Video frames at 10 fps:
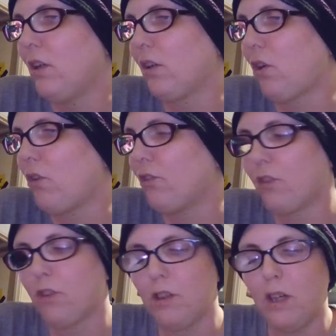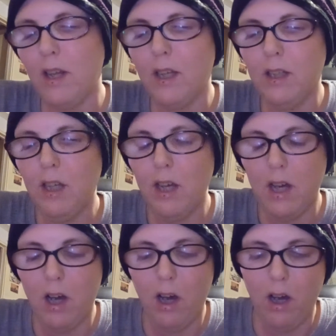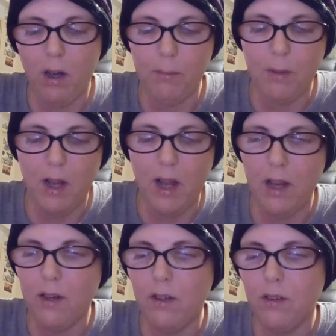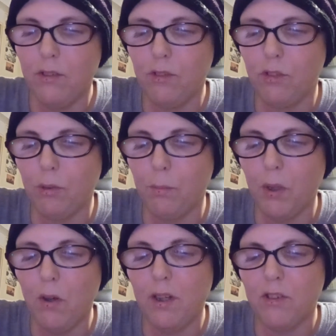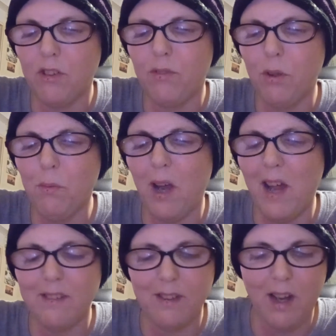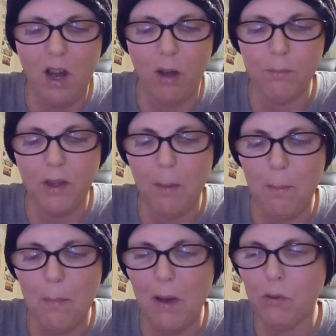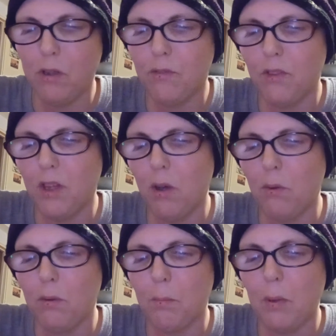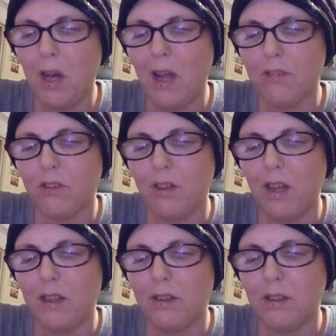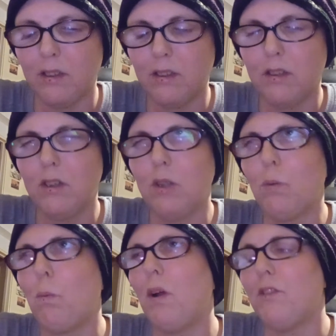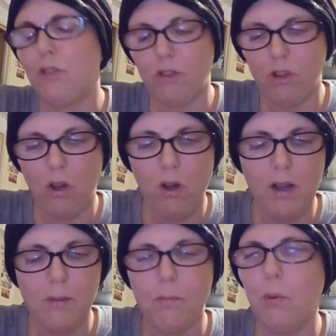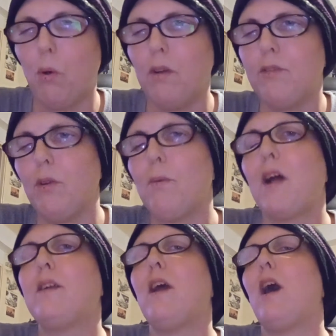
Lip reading: constantly. And to be honest, if you add it up, the amount of the old plastic ones that I had bought, if you add it